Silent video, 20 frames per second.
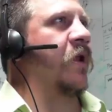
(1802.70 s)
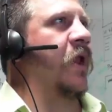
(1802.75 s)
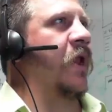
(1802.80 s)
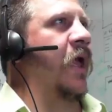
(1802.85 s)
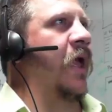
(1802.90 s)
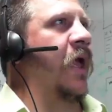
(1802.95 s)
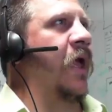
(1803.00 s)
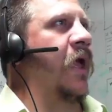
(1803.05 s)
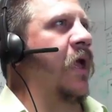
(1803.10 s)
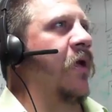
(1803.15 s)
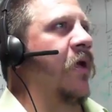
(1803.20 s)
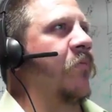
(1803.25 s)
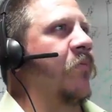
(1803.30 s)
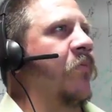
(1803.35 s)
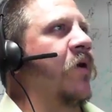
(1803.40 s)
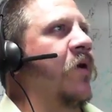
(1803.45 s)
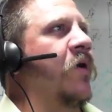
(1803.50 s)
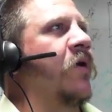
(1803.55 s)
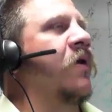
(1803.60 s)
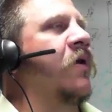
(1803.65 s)
a
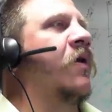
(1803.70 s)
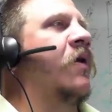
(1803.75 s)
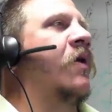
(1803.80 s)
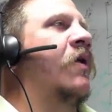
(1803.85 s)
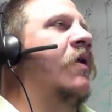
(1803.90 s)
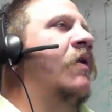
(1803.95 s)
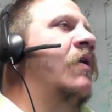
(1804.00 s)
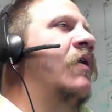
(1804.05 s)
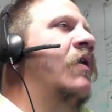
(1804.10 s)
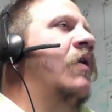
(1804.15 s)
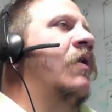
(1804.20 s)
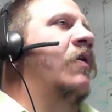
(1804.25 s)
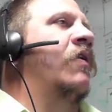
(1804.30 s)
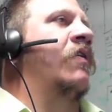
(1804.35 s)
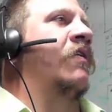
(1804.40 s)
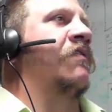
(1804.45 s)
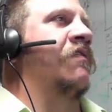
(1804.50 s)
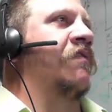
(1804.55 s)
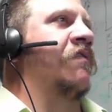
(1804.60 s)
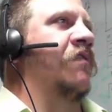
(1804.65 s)
name.
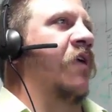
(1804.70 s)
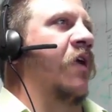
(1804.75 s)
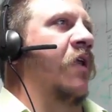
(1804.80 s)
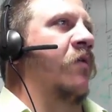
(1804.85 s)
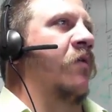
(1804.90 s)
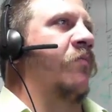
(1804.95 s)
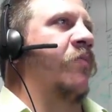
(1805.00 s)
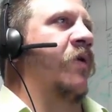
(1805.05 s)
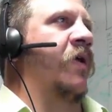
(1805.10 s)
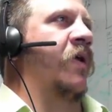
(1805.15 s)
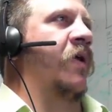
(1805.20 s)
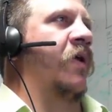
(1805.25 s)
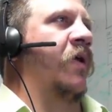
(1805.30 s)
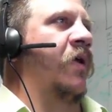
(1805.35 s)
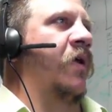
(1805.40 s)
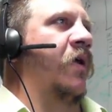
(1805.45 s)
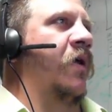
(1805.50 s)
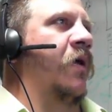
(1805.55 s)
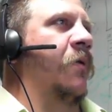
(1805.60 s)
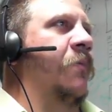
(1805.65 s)
This is going to
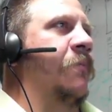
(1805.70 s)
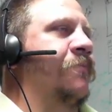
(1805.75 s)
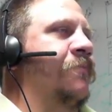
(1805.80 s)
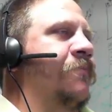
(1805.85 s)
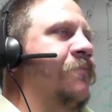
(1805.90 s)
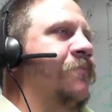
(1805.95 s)
be